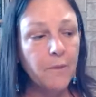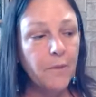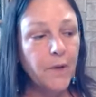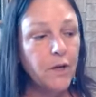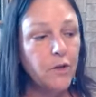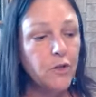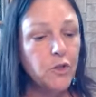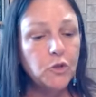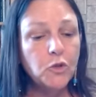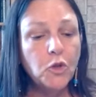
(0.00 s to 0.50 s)

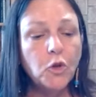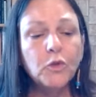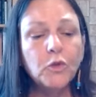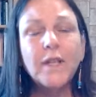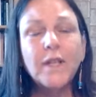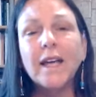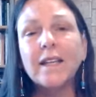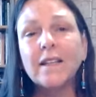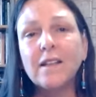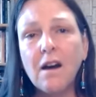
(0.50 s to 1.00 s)
Because you
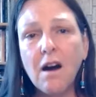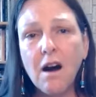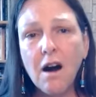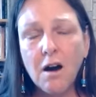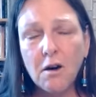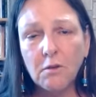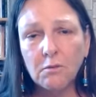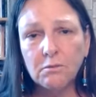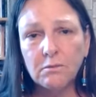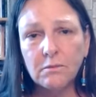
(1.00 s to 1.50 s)
know that
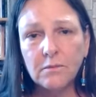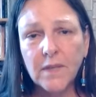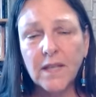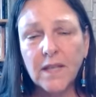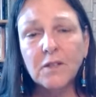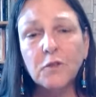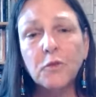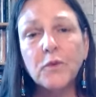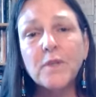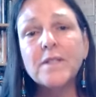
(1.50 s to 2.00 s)
calm,
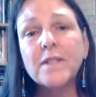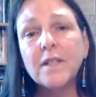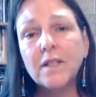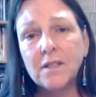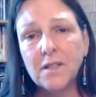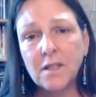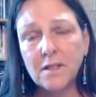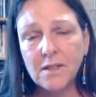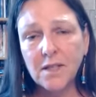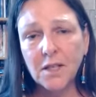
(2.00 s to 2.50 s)
that
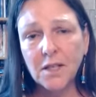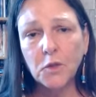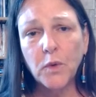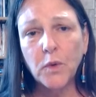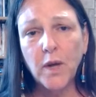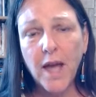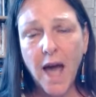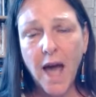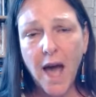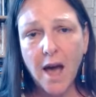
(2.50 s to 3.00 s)
resilience that
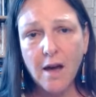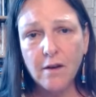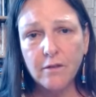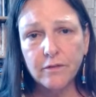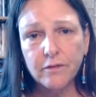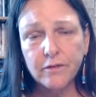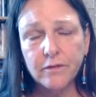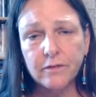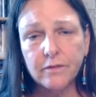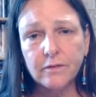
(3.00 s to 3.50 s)
we have,
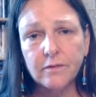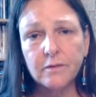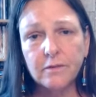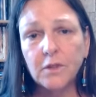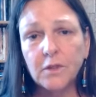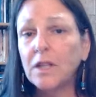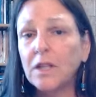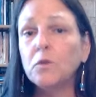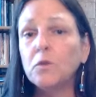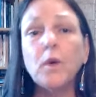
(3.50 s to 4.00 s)

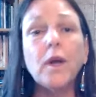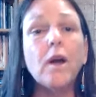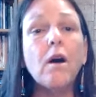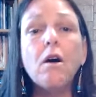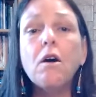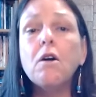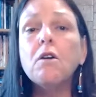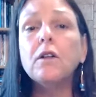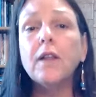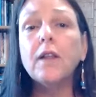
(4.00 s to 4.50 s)
that we
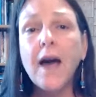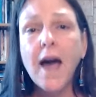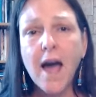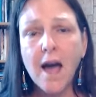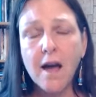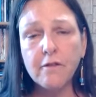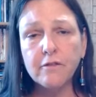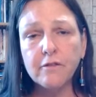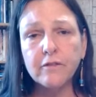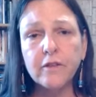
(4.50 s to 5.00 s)
all
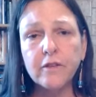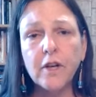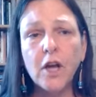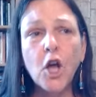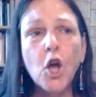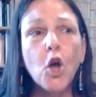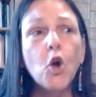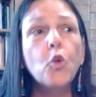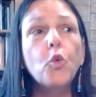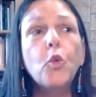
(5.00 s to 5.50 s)
have,
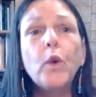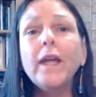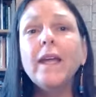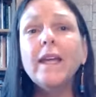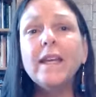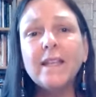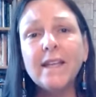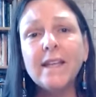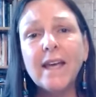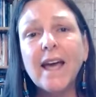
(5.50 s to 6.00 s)

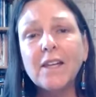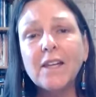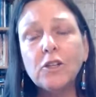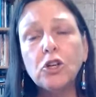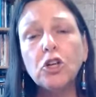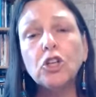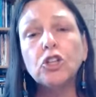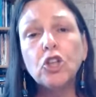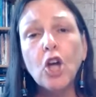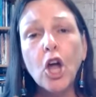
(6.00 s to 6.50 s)
we
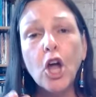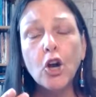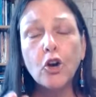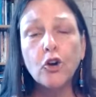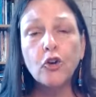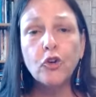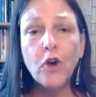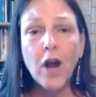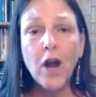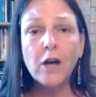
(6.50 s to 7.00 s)
cannot
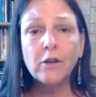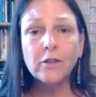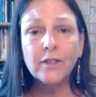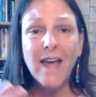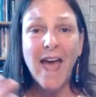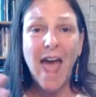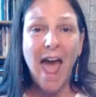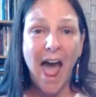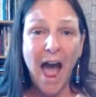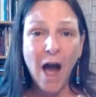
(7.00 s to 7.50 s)

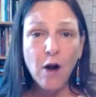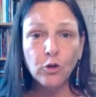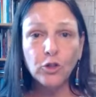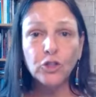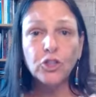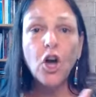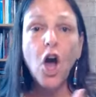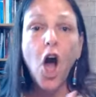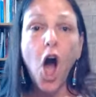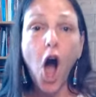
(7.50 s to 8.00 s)
run
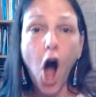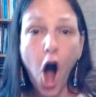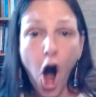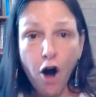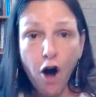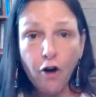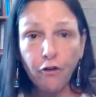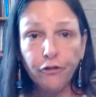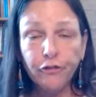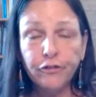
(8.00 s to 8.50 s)
out
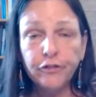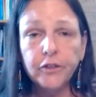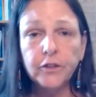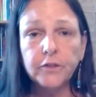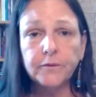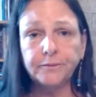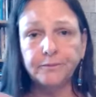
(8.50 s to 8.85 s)
of.